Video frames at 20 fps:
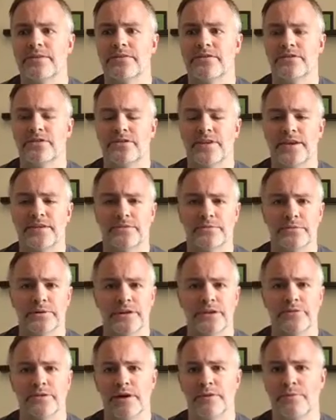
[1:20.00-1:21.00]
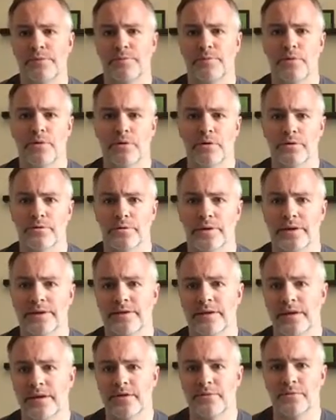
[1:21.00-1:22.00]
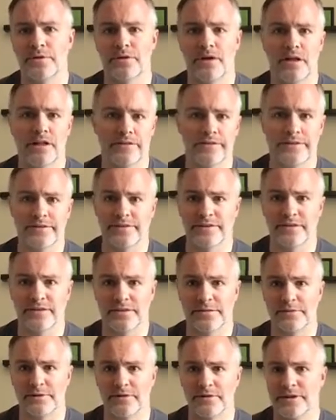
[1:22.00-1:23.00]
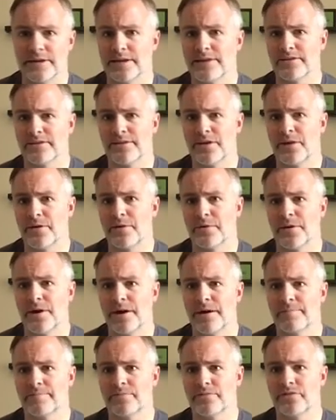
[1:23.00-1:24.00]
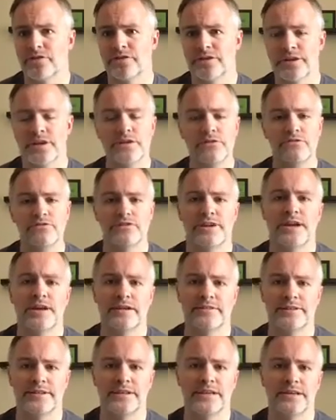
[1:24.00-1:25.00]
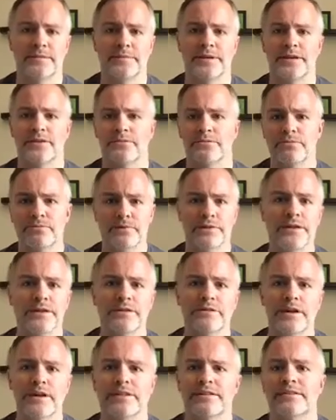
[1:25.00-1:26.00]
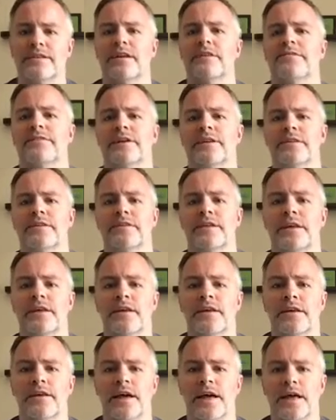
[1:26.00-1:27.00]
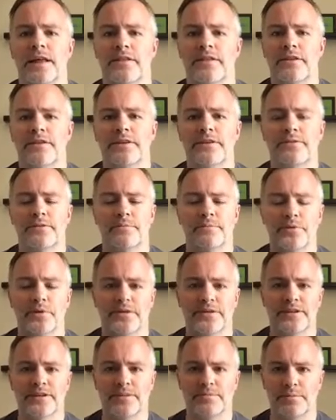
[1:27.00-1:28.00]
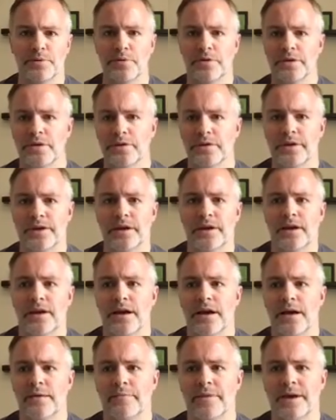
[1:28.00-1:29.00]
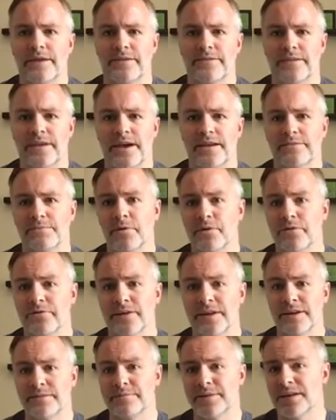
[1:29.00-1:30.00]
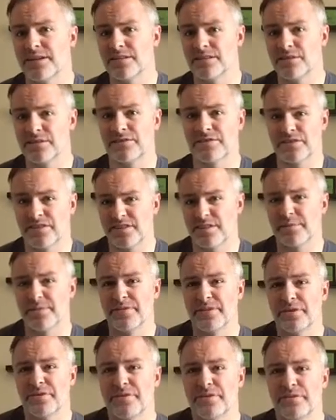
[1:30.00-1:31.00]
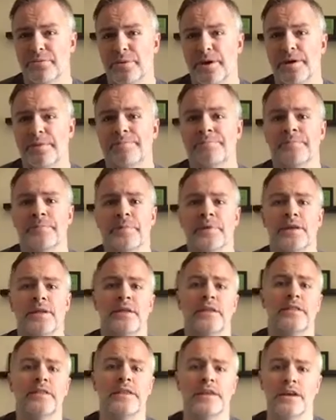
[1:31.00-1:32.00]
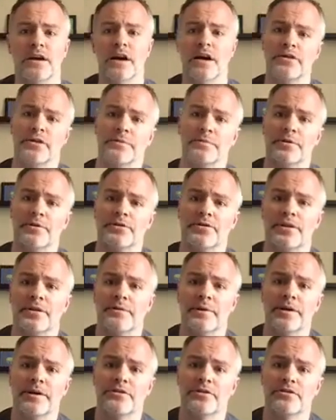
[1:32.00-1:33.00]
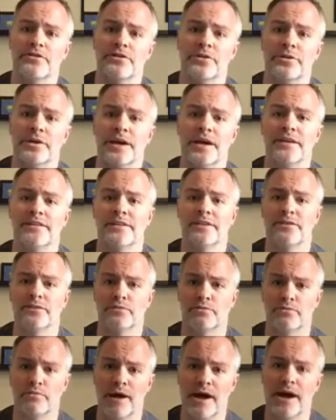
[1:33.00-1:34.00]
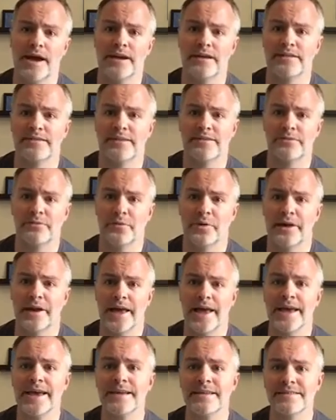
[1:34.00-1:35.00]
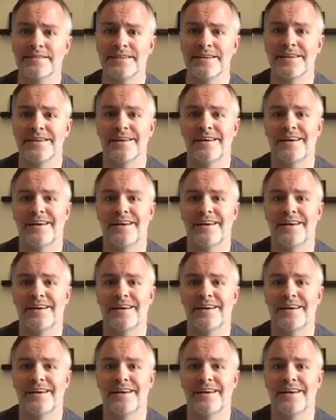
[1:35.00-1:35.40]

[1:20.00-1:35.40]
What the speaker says: just has a really great rapport with all of us in the community. So just a huge shout out to him. He has really great stuff, and the different books he's pulled has motivated me to look for some of those as well. The other person I want to showcase is Rag718,